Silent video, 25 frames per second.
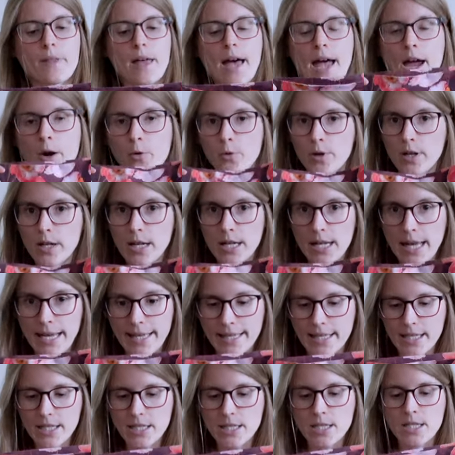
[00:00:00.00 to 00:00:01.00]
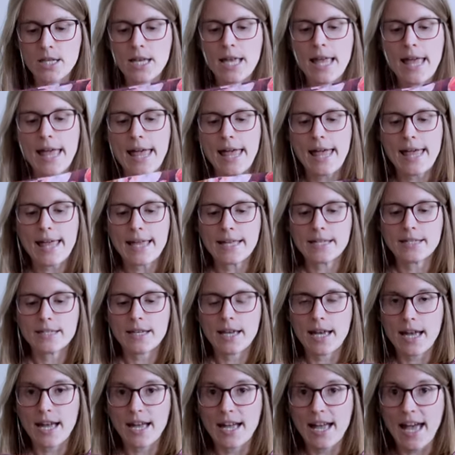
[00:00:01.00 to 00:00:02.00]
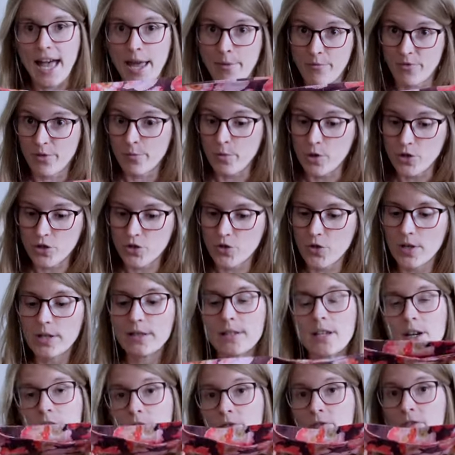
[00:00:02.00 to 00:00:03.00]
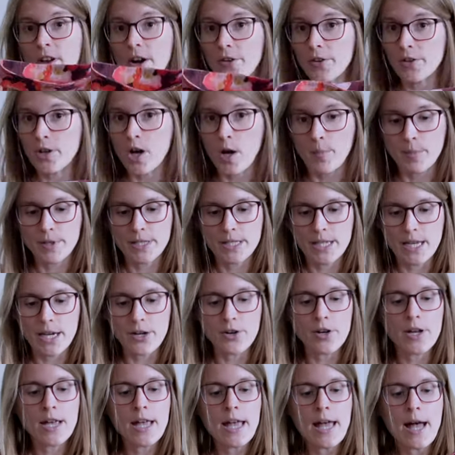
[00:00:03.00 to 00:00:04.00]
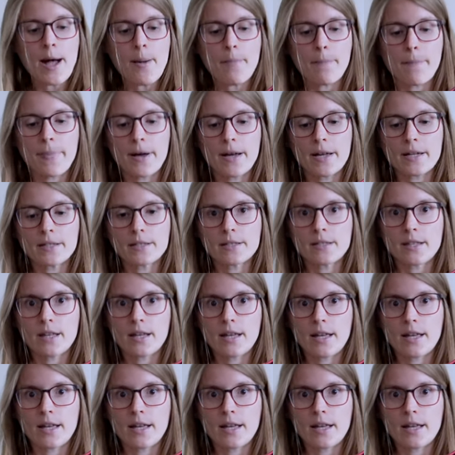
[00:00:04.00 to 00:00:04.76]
I really like it. And I'm from Austria, they're very common there, but